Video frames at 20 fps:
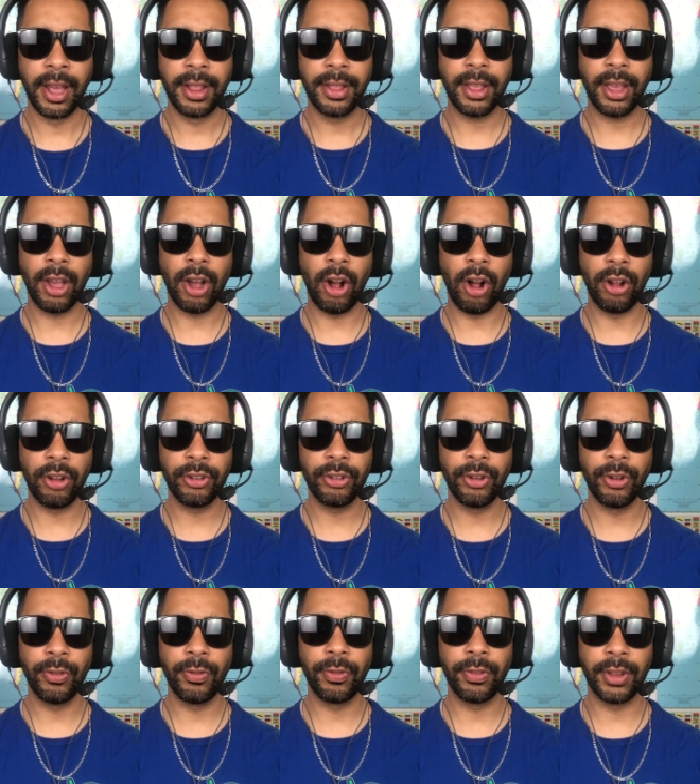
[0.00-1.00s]
they
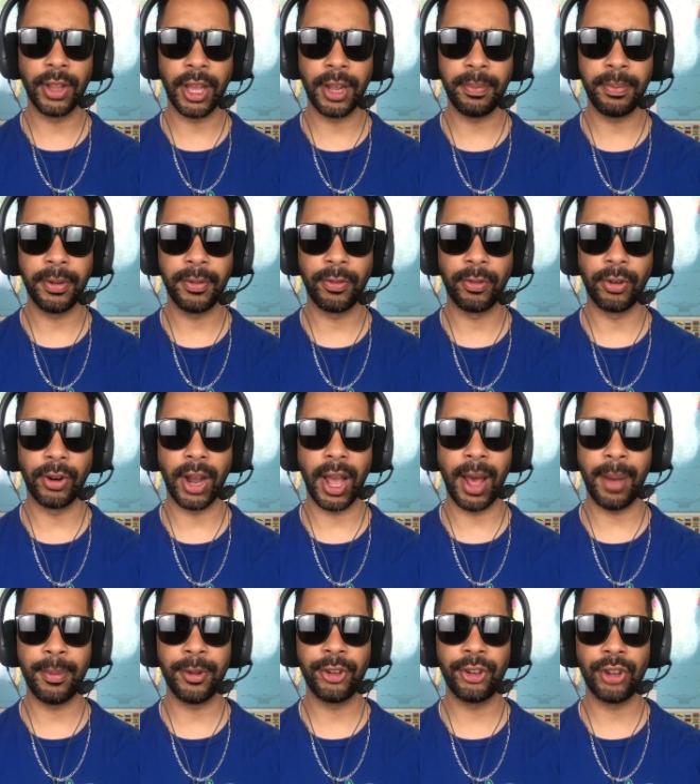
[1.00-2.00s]
also fled before
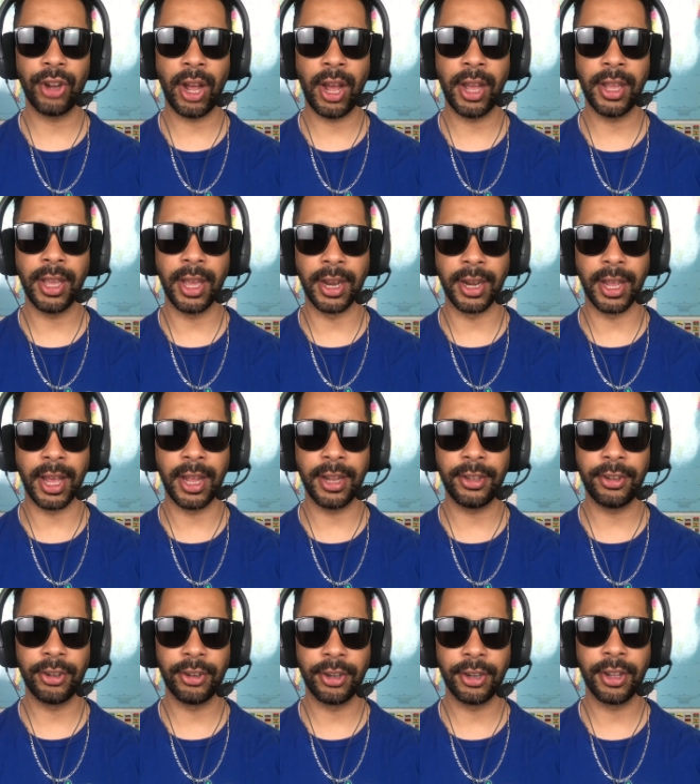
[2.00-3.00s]
Abishai and
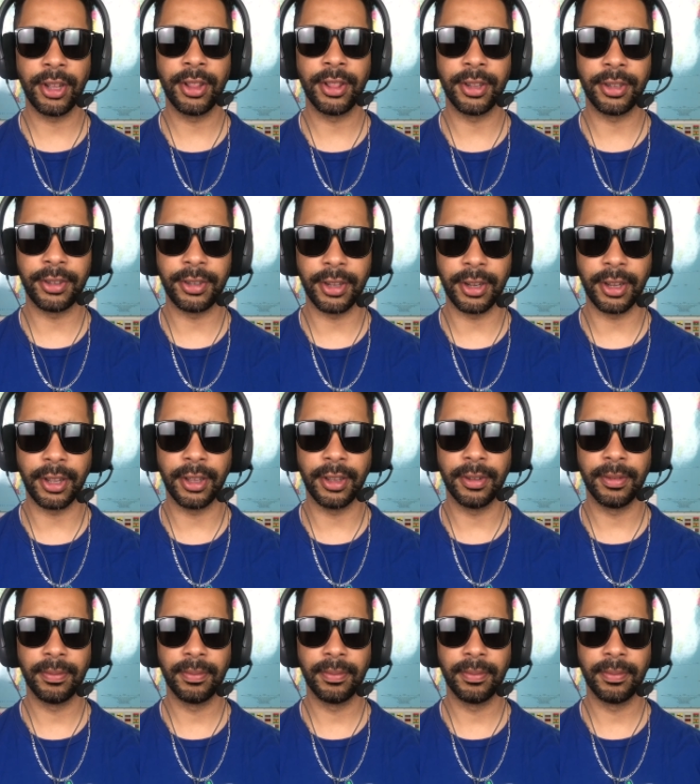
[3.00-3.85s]
entered the city.